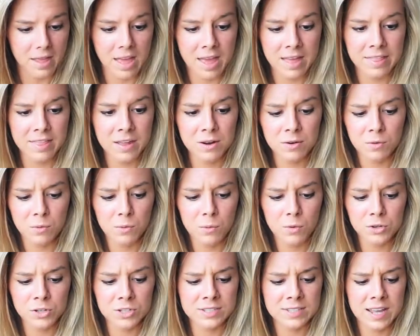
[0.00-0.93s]
And then
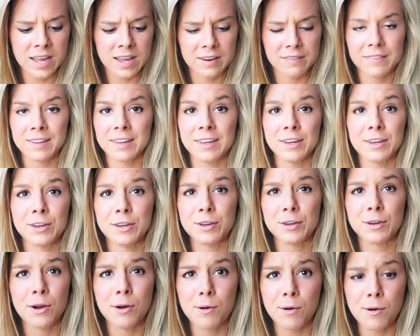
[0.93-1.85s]
we'll just kind of
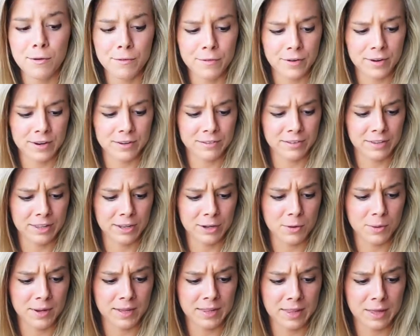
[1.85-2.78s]
like go over it
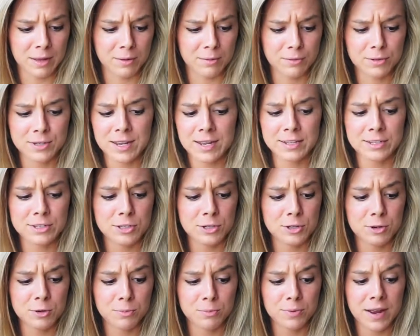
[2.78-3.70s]
really quickly. Day
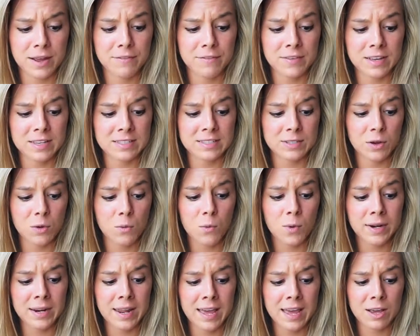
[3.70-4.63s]
two, breakfast,
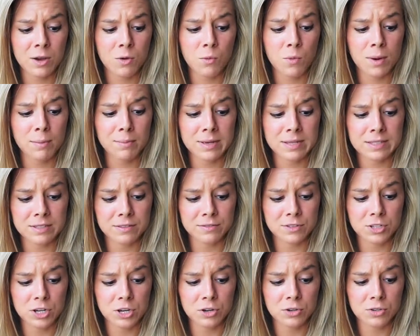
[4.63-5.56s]
one egg, one piece
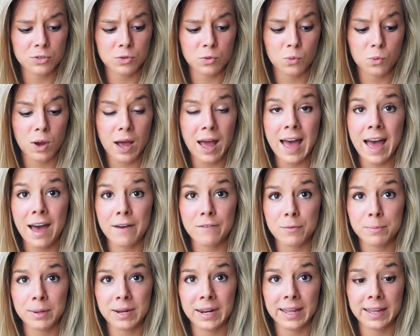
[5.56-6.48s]
of toast, a
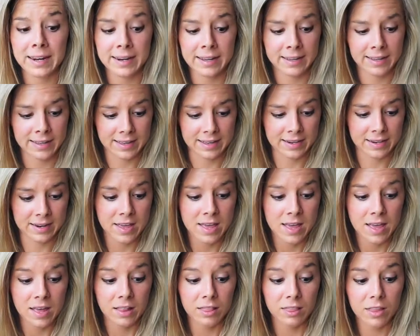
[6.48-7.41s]
half a banana again
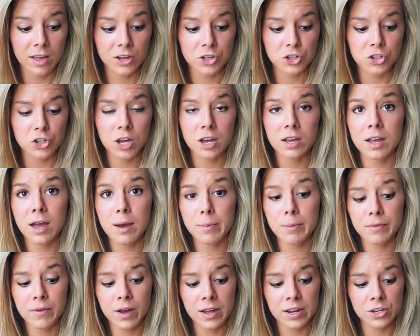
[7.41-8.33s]
lunch, a
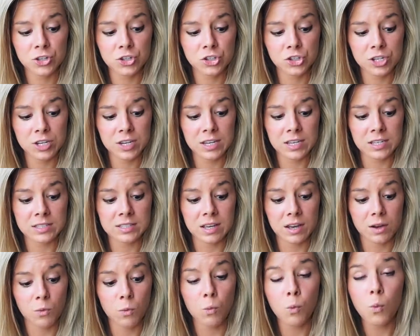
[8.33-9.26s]
cup of cottage cheese,
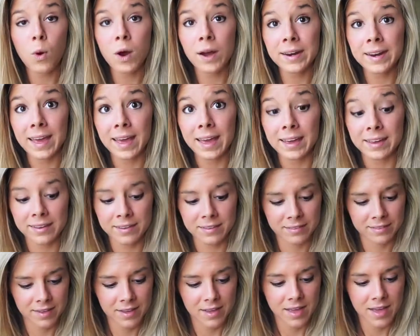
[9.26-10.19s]
one
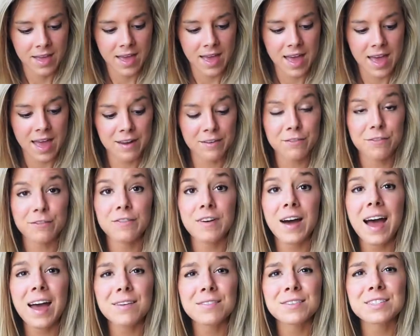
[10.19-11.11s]
egg, and
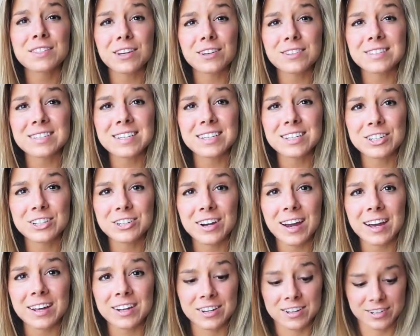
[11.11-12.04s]
five saltine
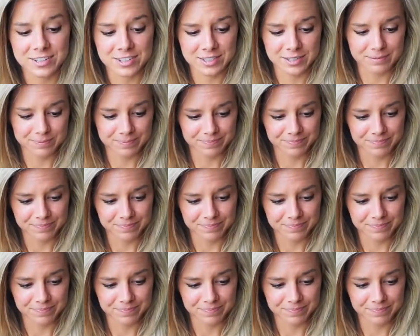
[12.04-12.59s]
crackers.